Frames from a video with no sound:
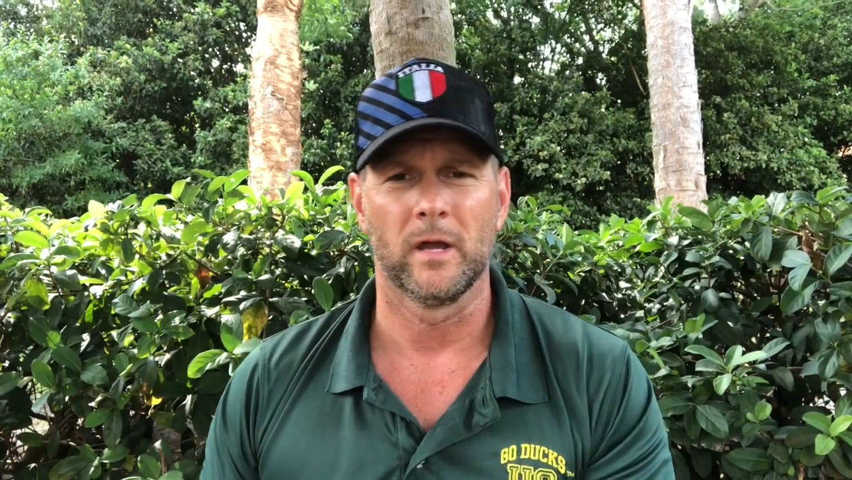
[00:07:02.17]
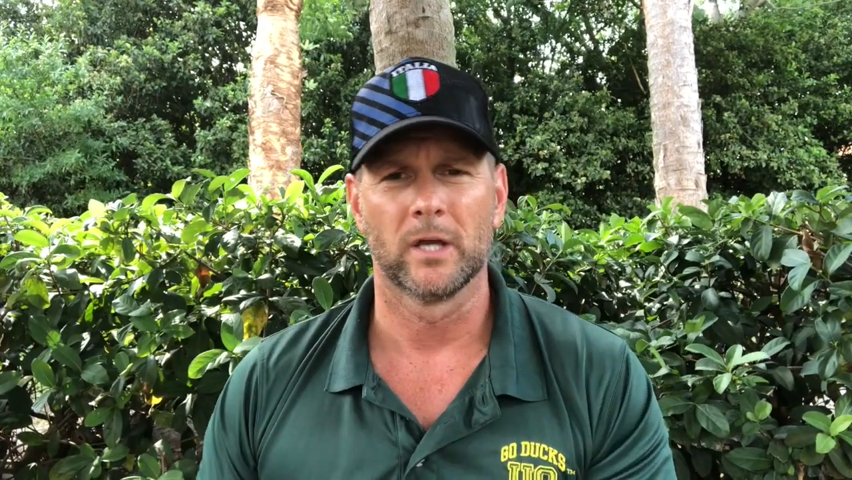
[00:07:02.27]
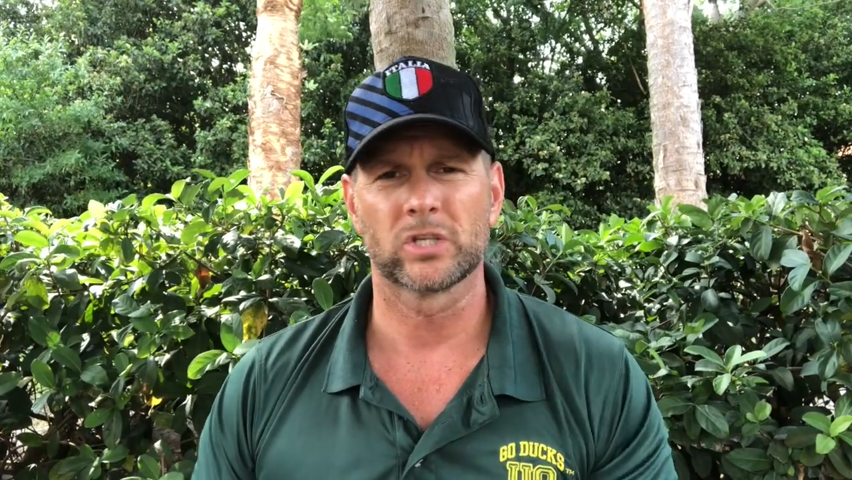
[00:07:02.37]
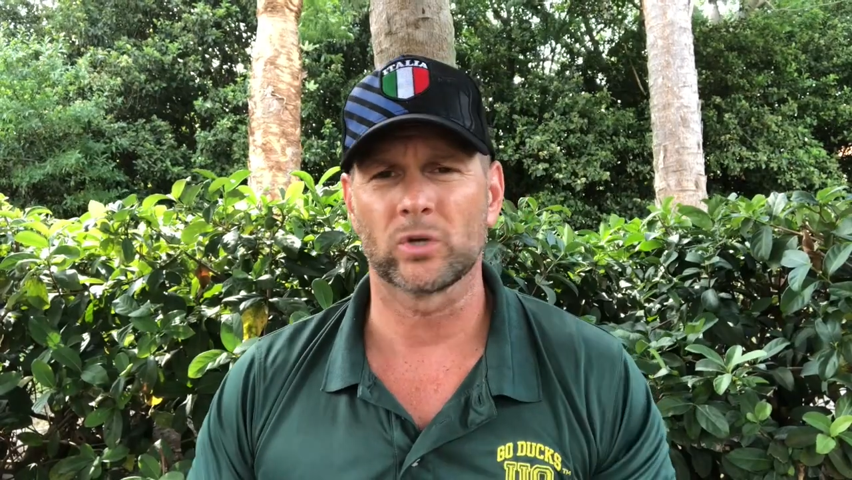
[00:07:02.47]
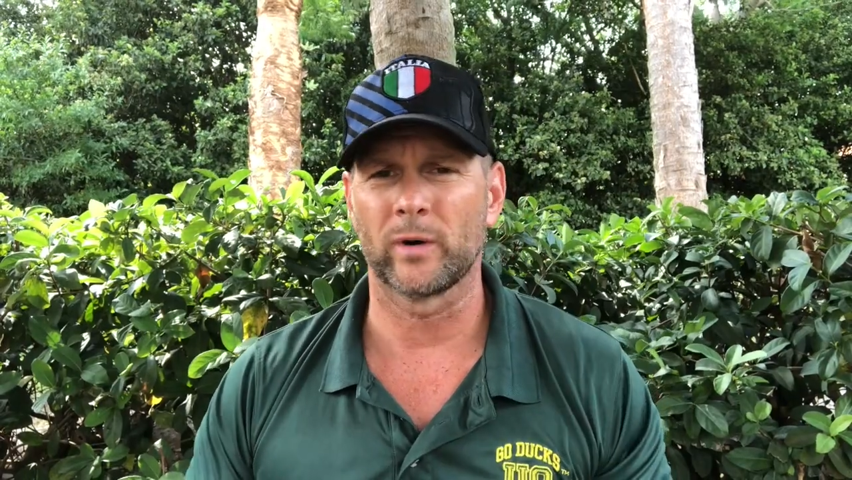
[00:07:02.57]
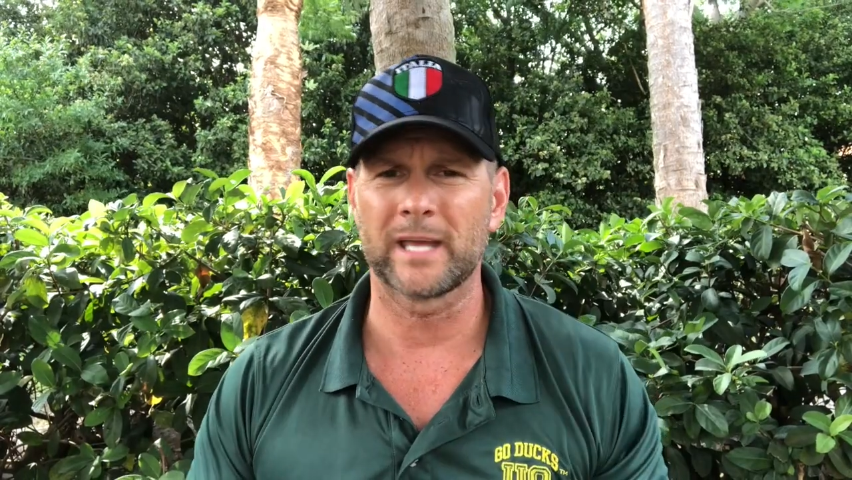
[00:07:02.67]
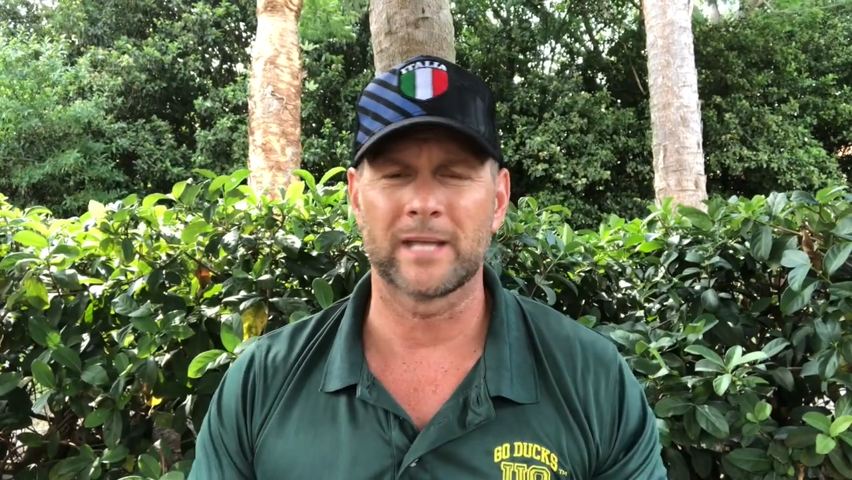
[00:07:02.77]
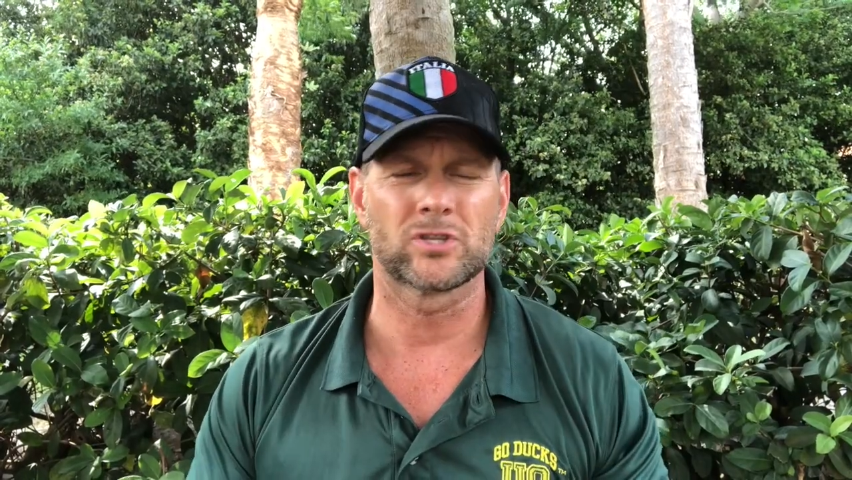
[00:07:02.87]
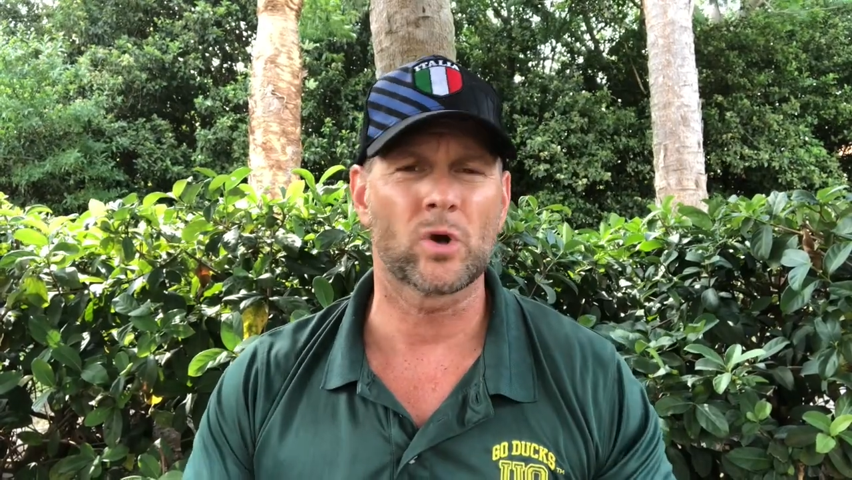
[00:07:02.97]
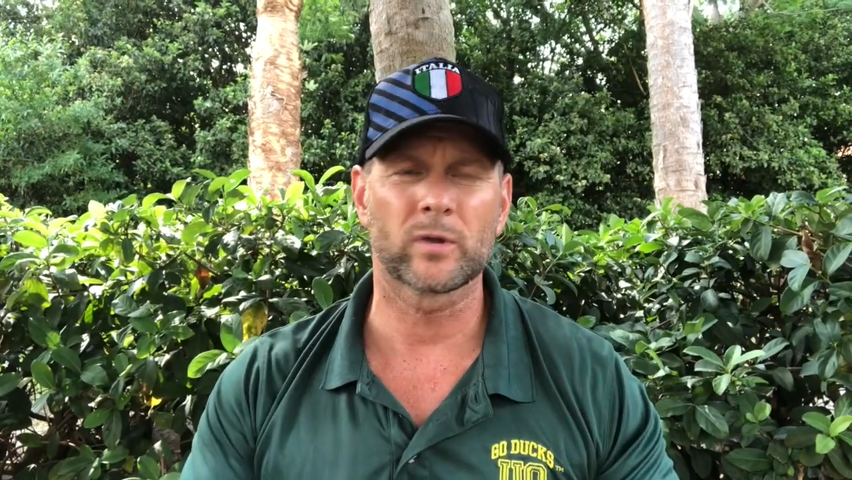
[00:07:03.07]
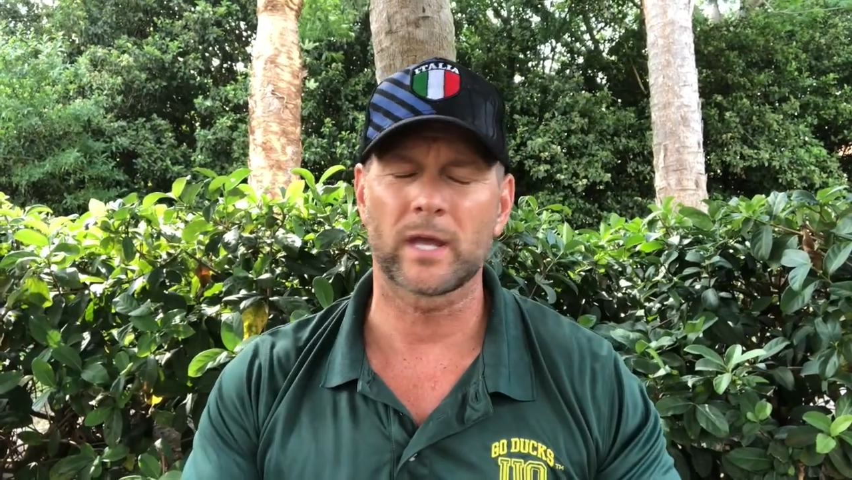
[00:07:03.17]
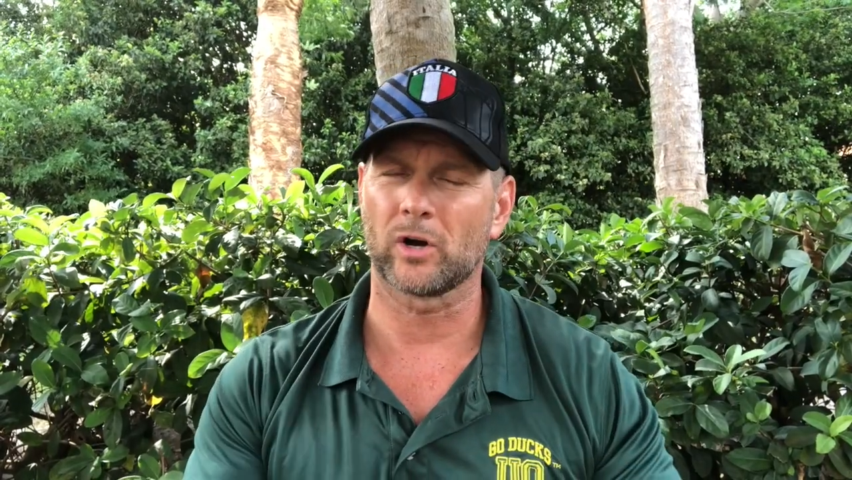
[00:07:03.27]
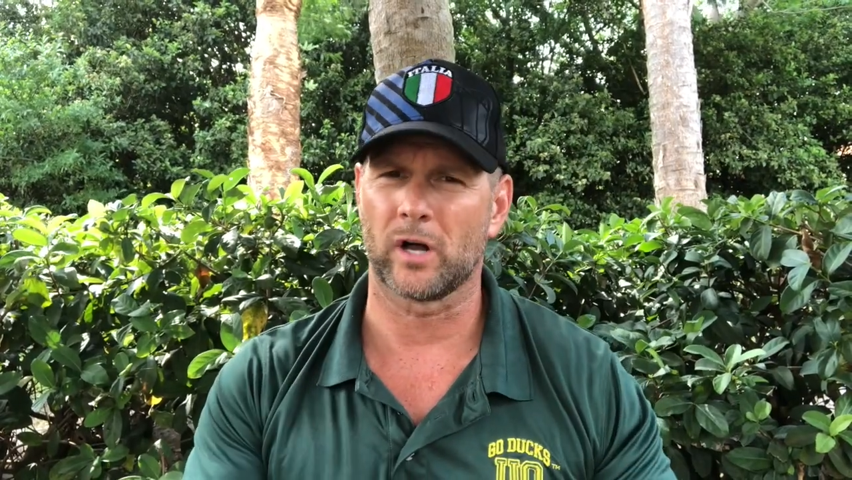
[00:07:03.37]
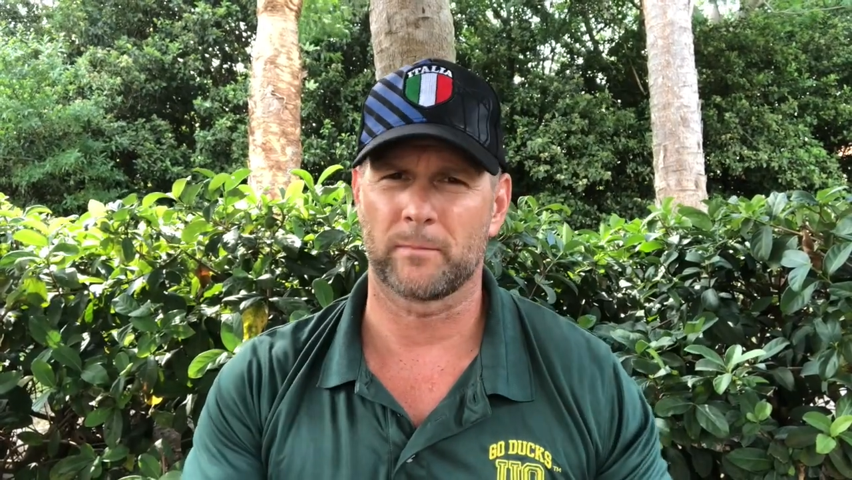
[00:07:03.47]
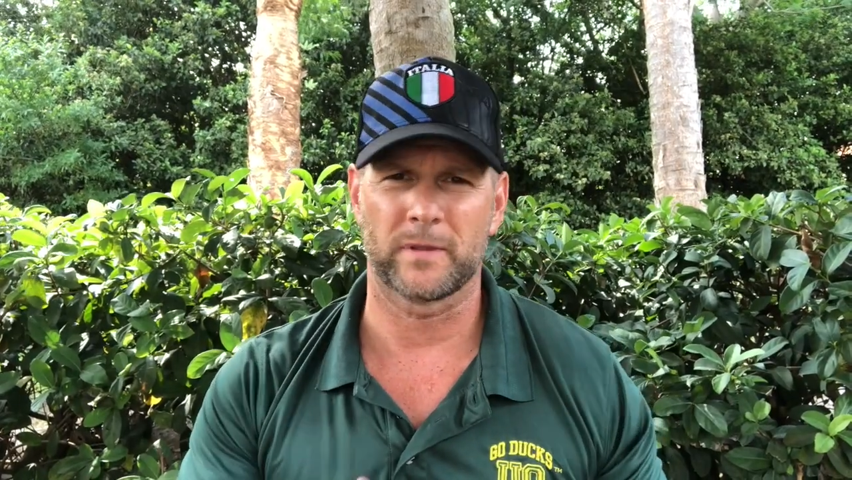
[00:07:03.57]
So again, don't get
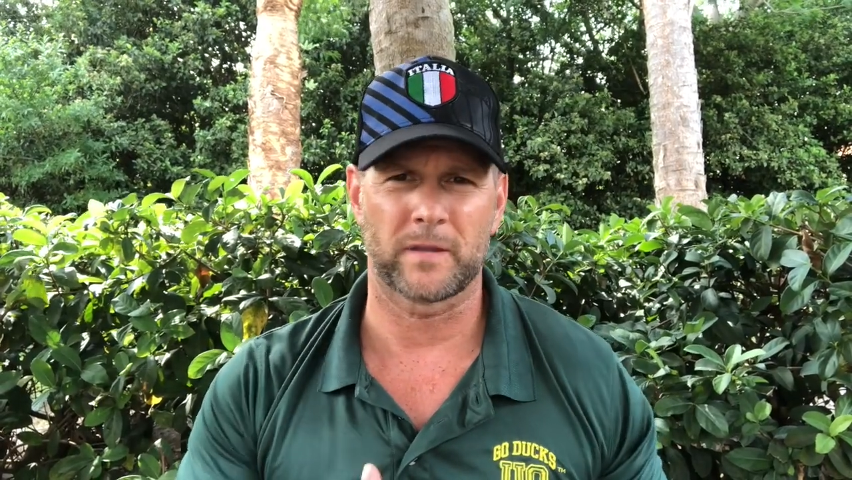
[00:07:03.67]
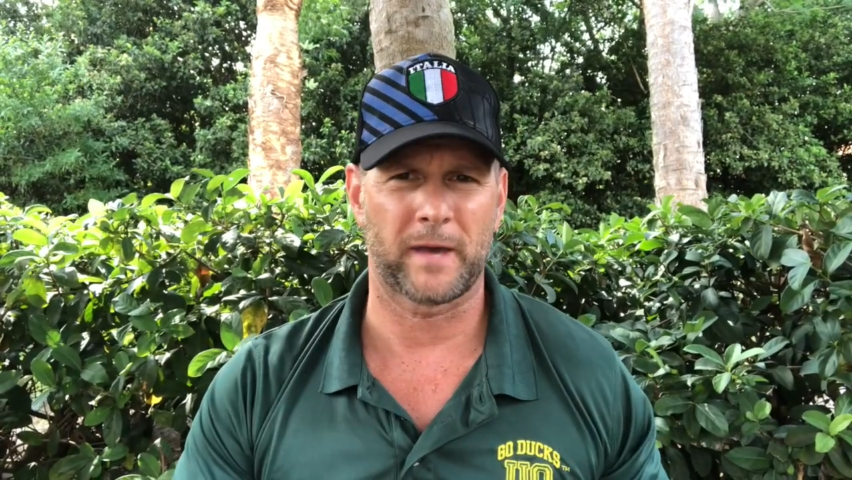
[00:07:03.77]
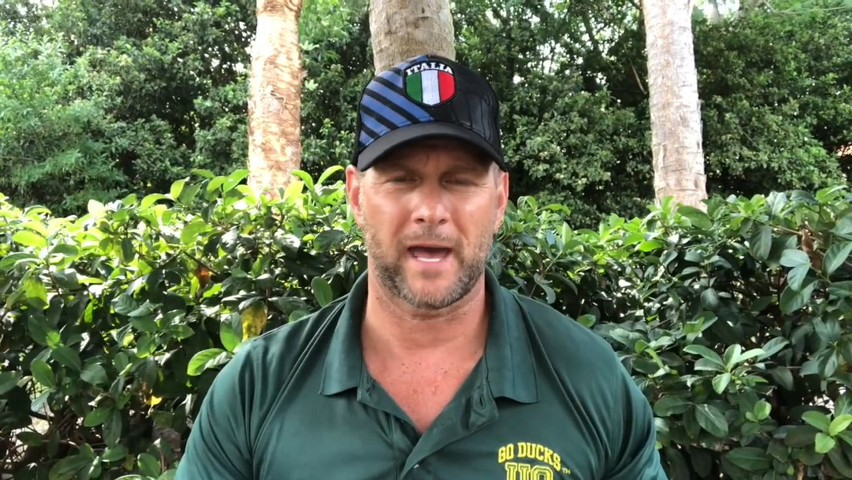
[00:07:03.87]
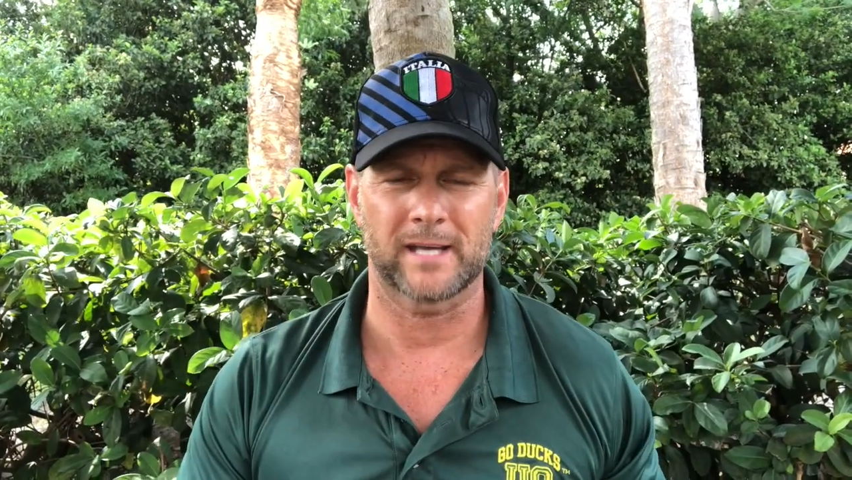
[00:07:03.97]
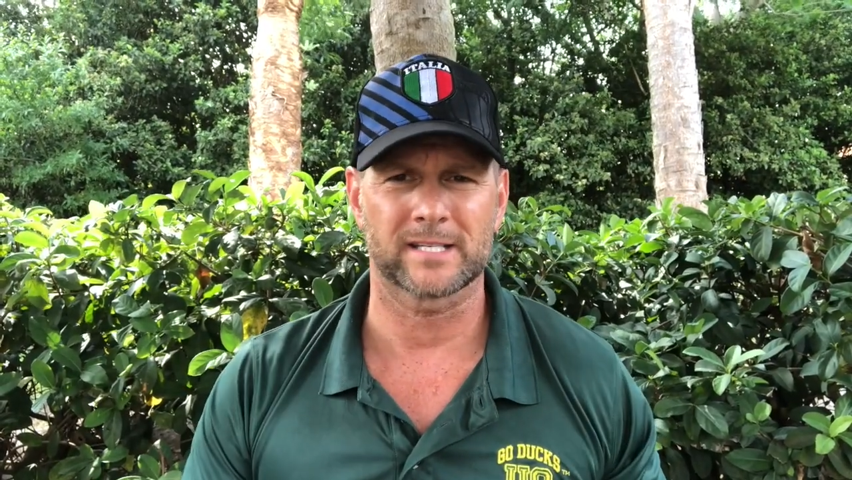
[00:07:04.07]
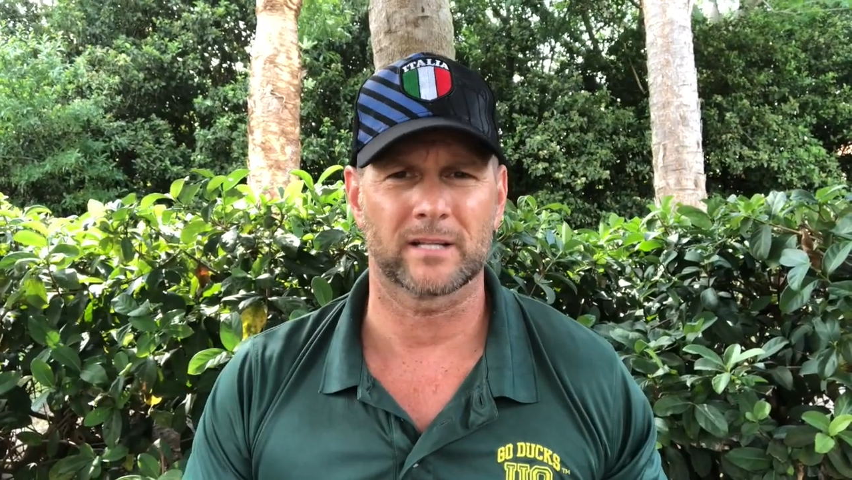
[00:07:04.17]
caught up in the past.